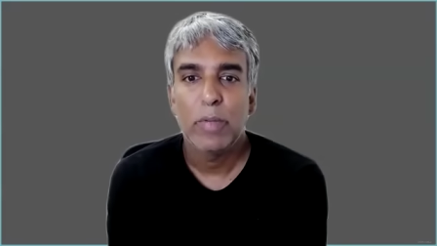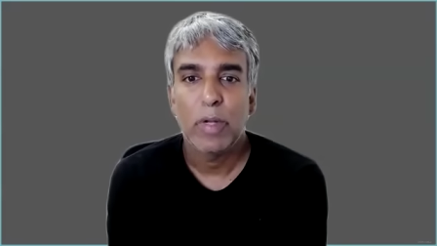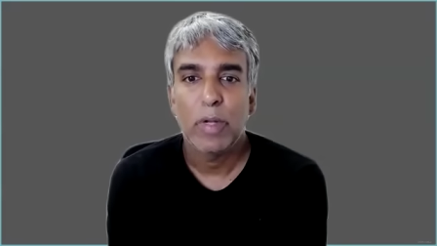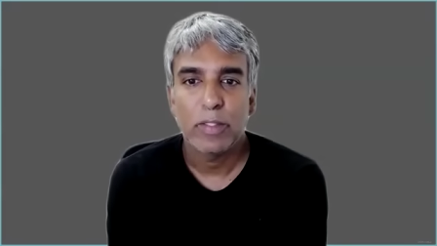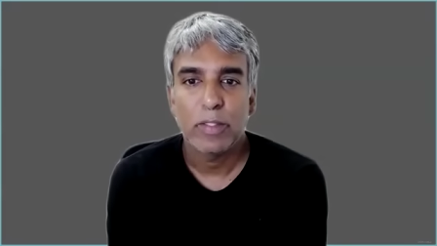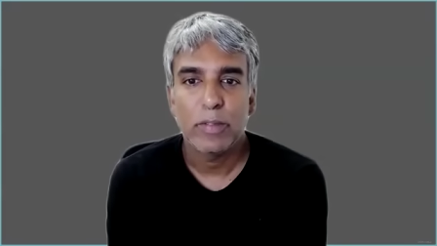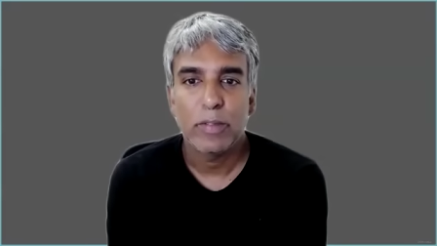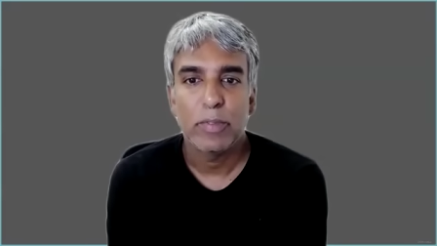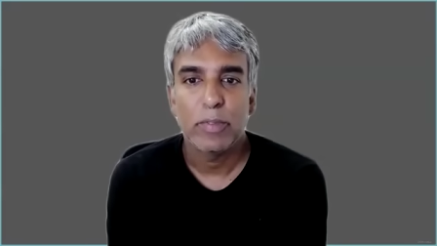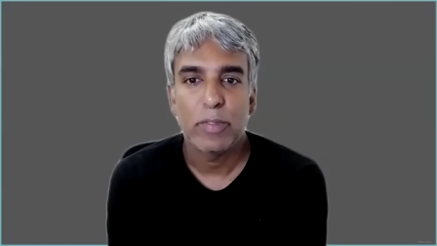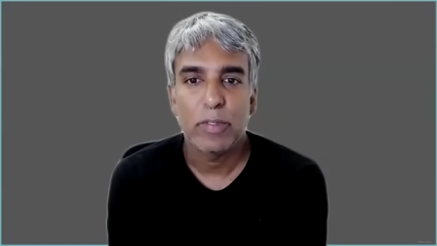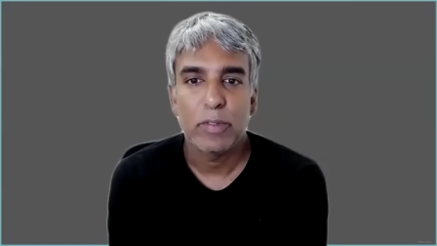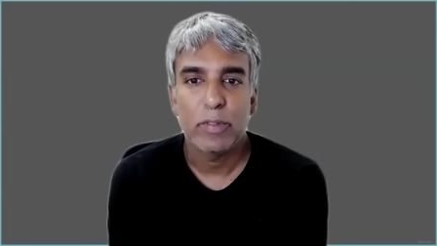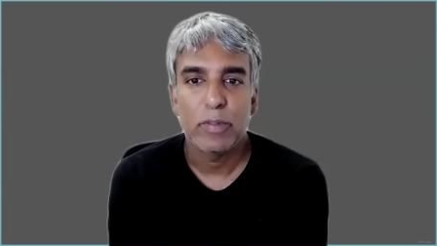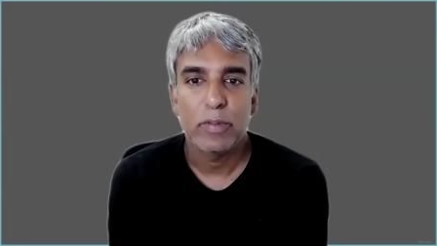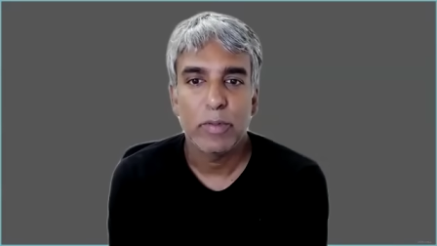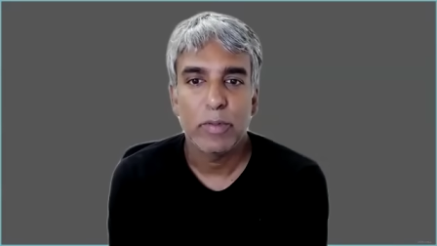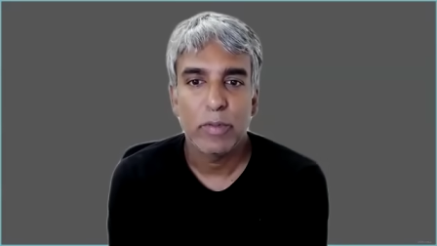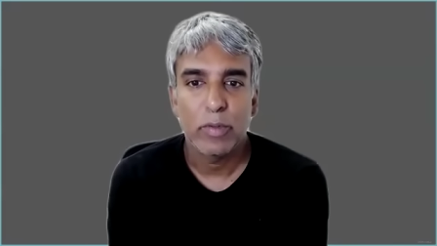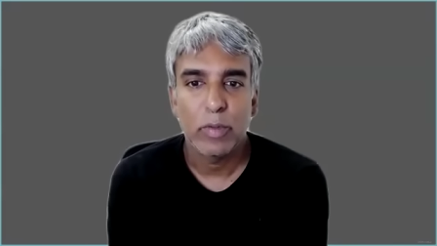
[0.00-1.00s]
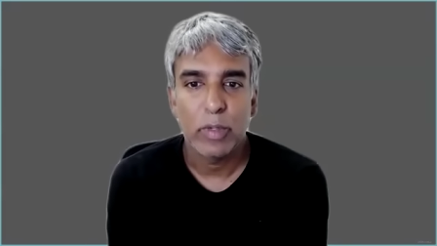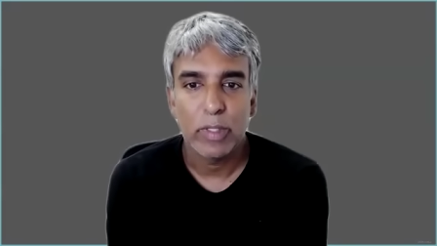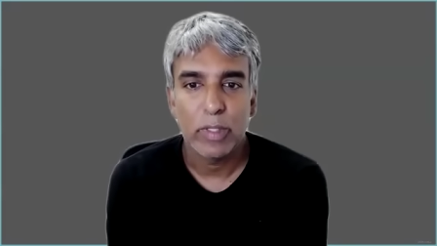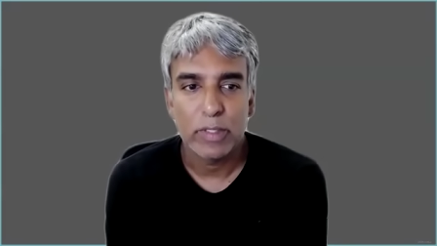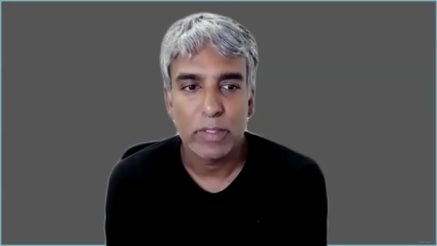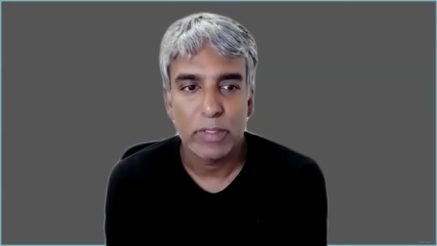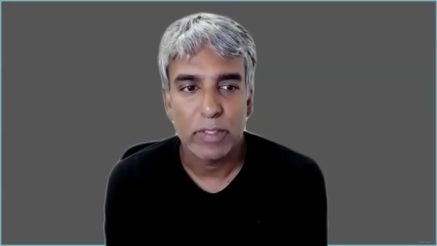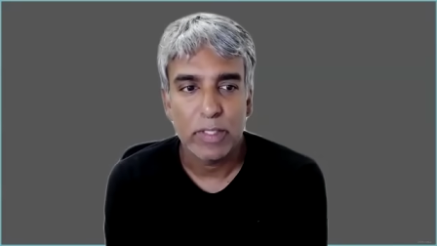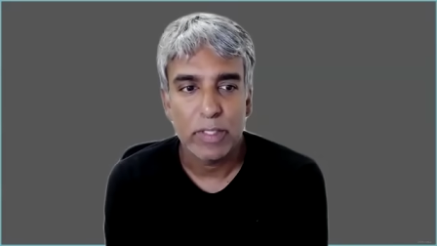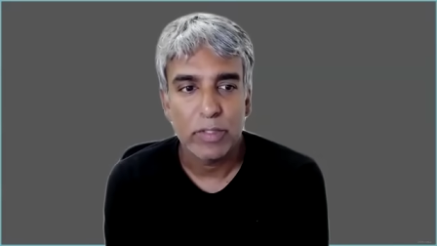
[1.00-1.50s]
possible
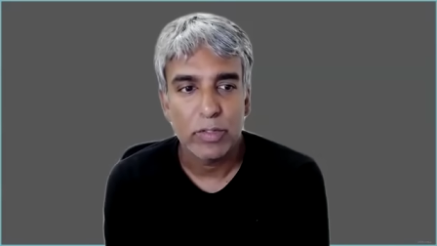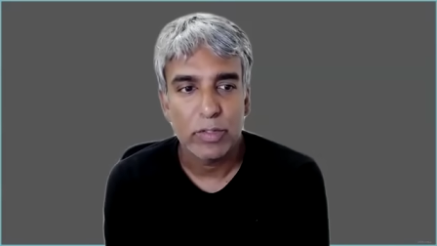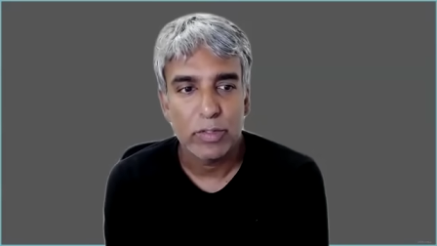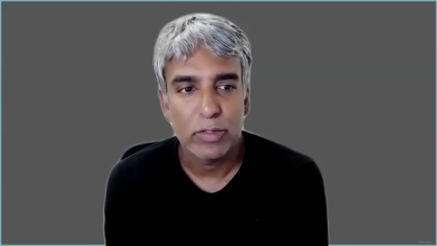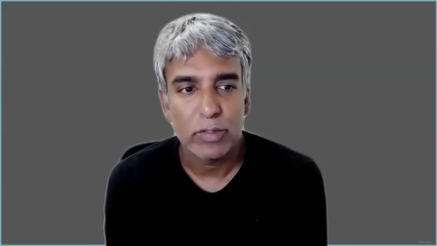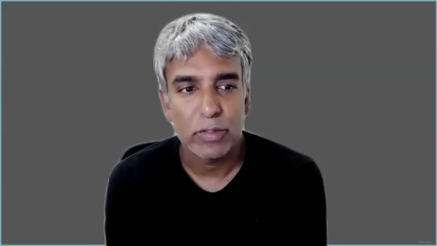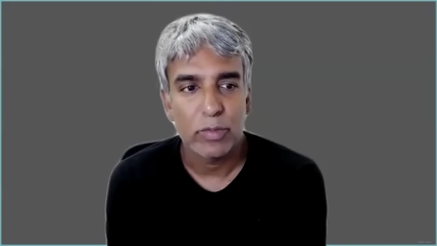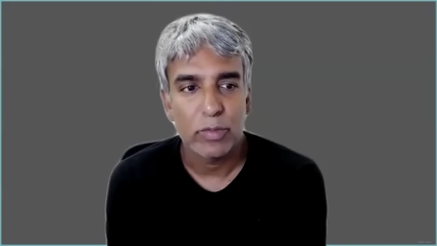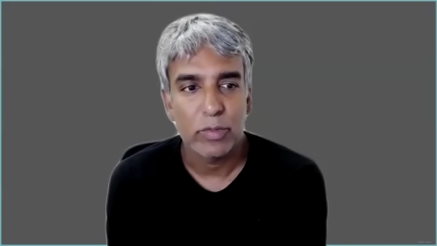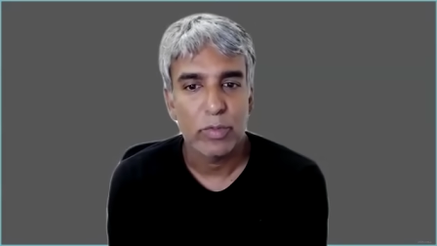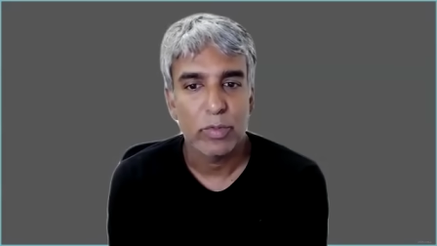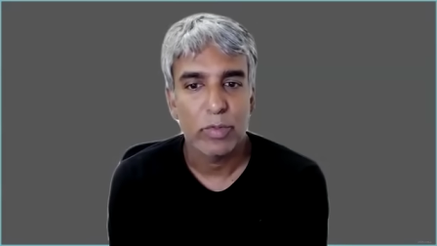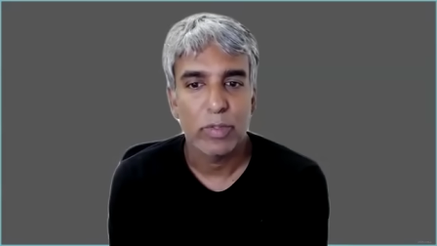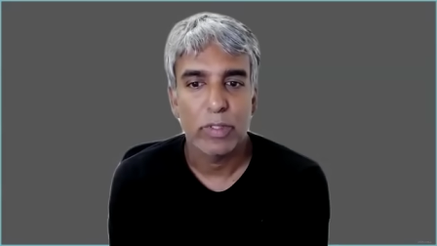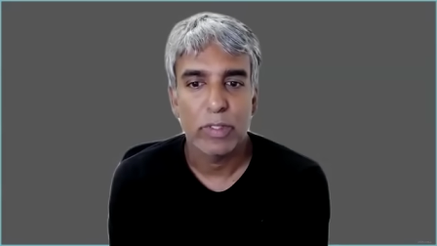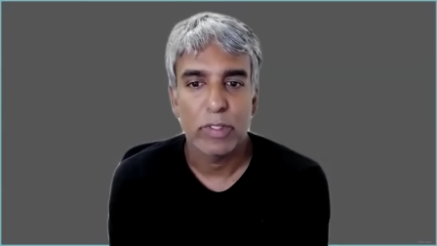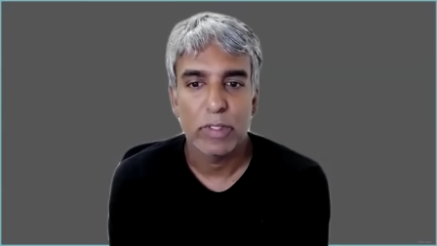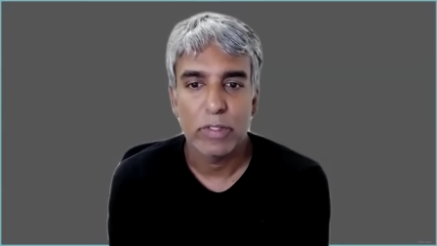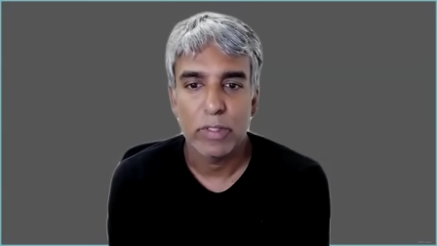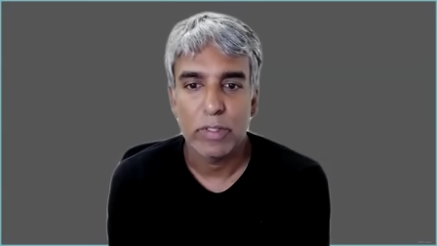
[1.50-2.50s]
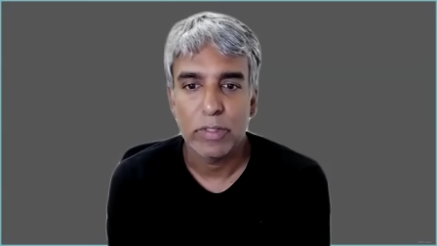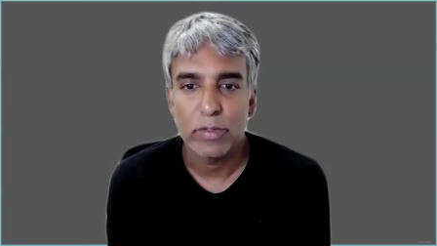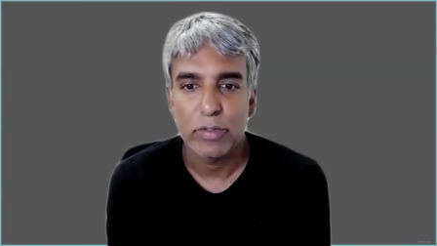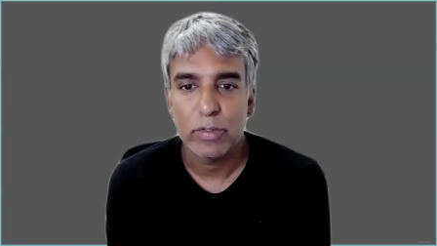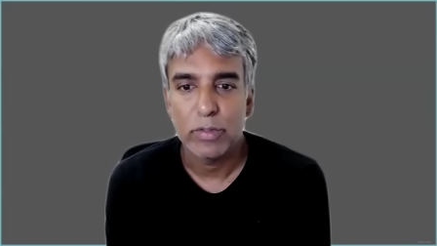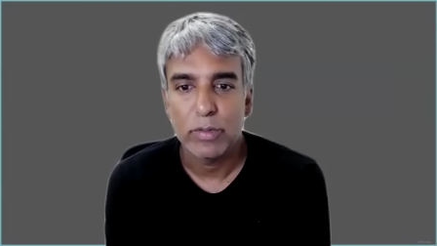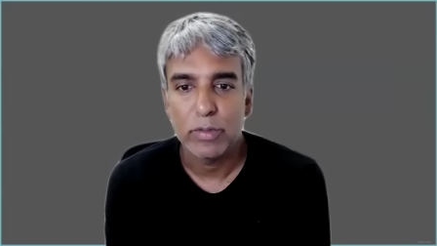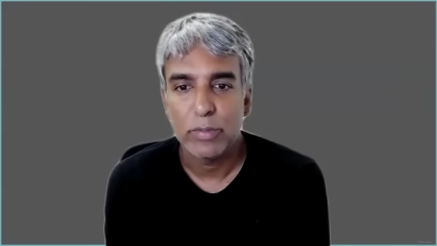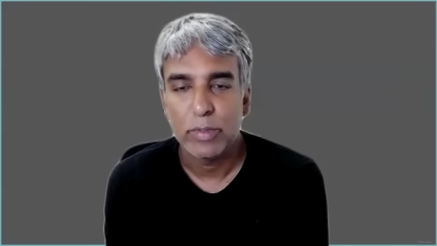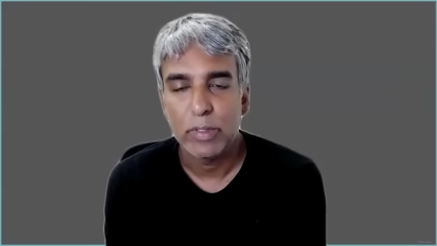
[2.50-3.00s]
organization, social
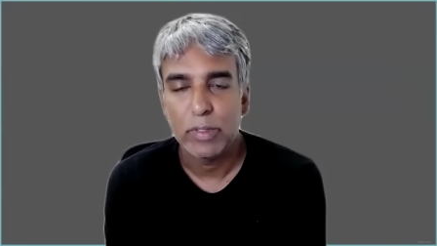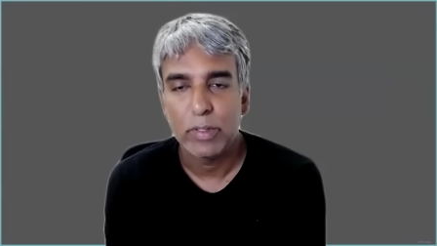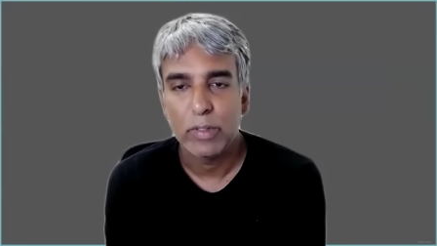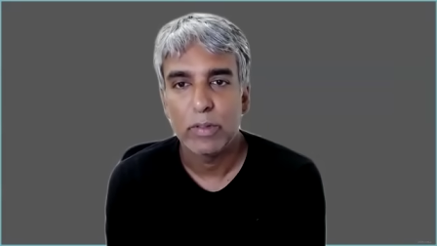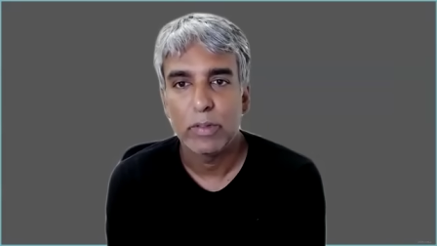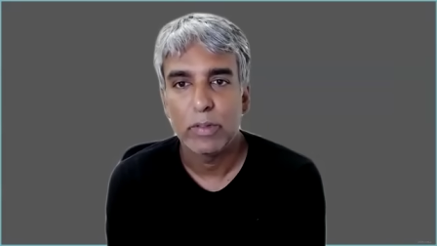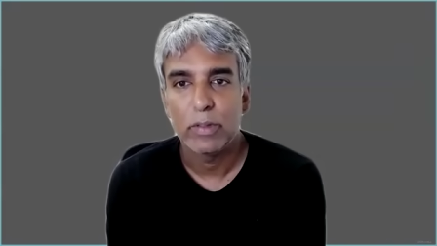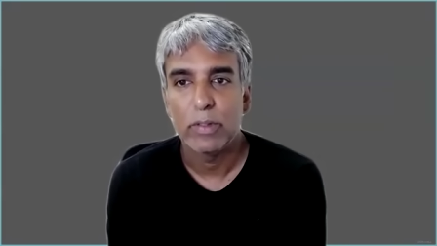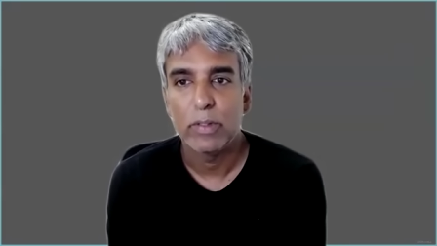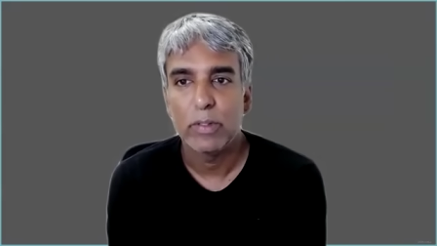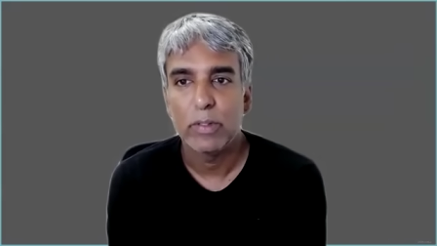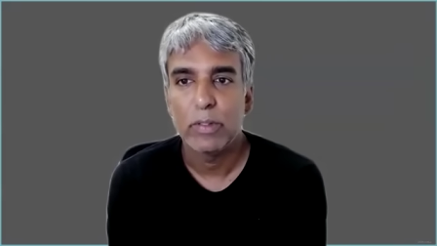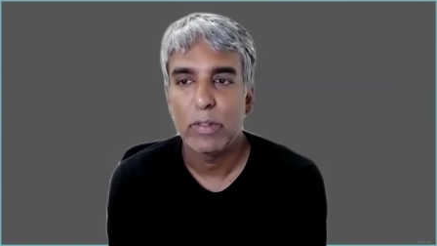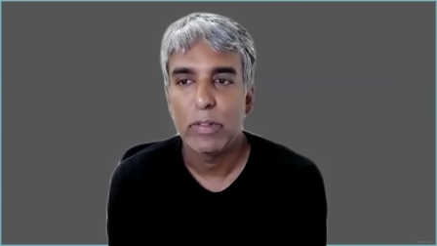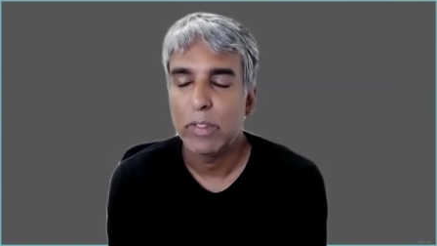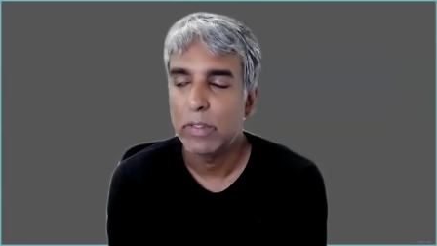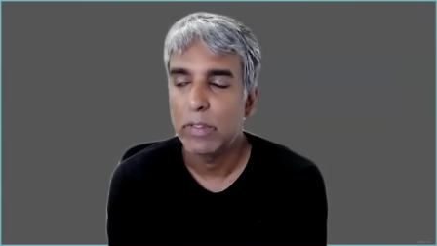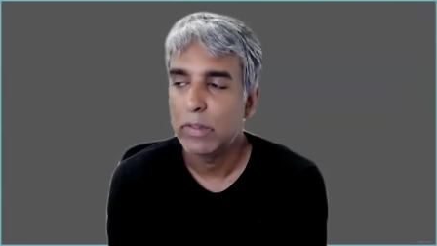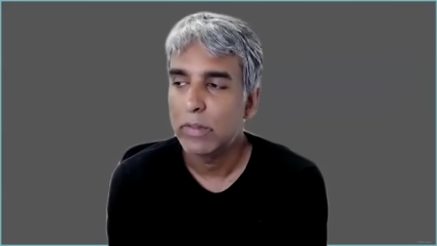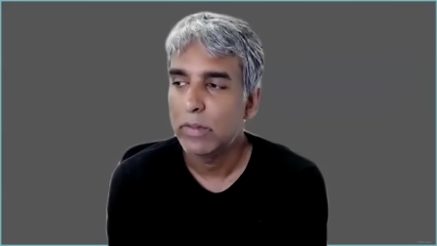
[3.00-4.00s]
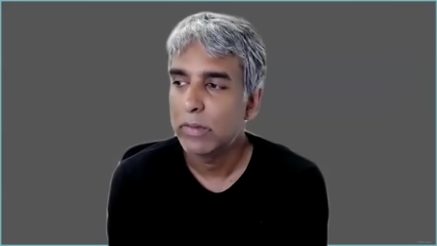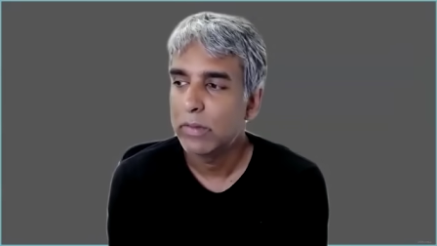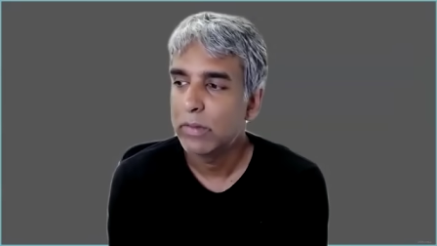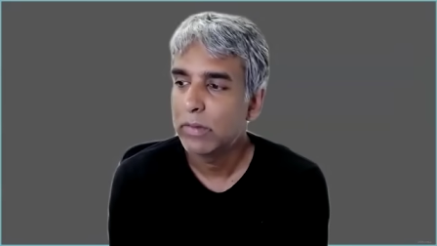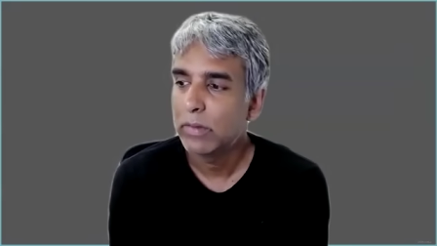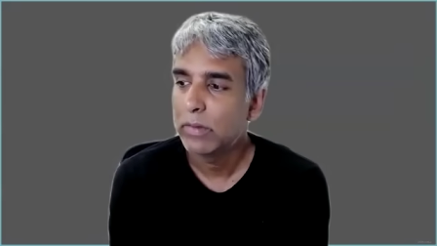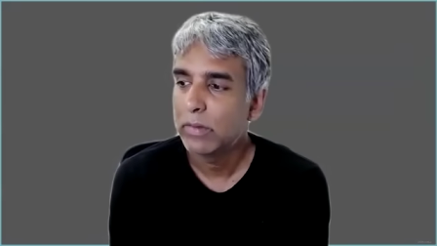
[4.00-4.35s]
organization, political and